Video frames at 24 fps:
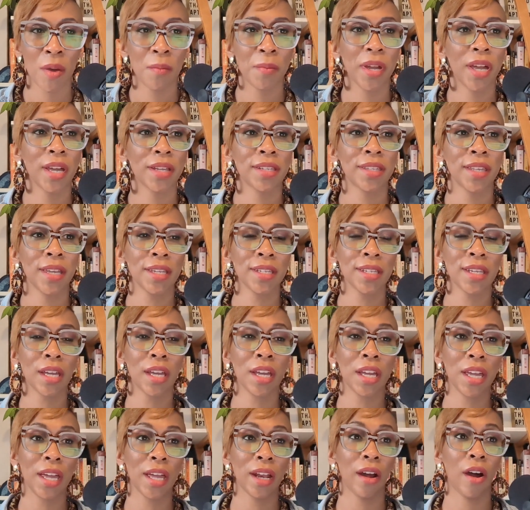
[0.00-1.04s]
Because things
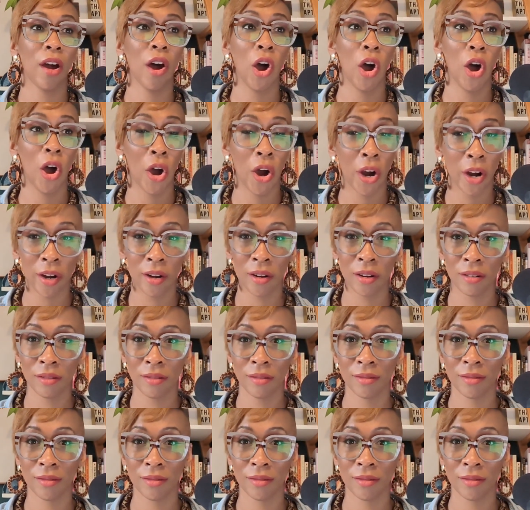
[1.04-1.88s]
can get hard,